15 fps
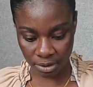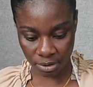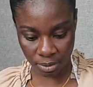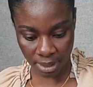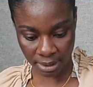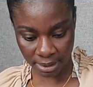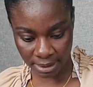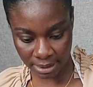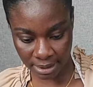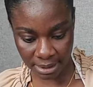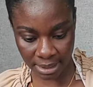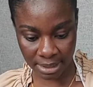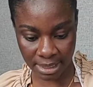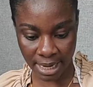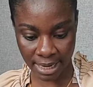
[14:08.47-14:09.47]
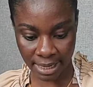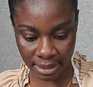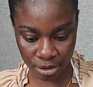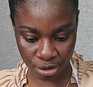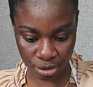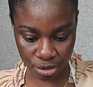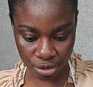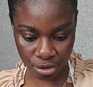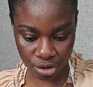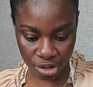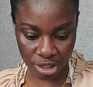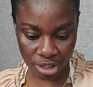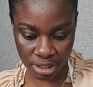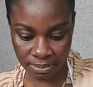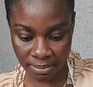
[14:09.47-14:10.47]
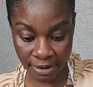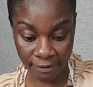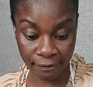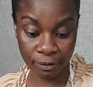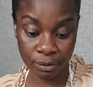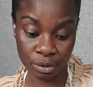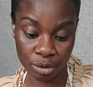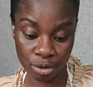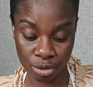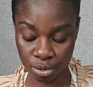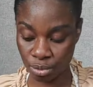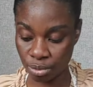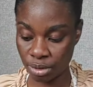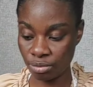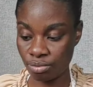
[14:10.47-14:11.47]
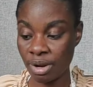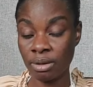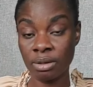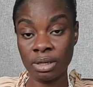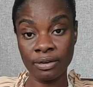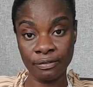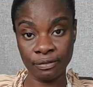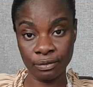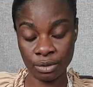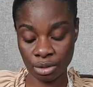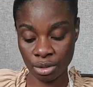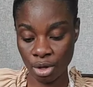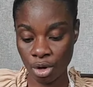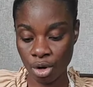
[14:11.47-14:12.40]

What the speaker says: So at this stage I can choose to change my foot to the regular foot,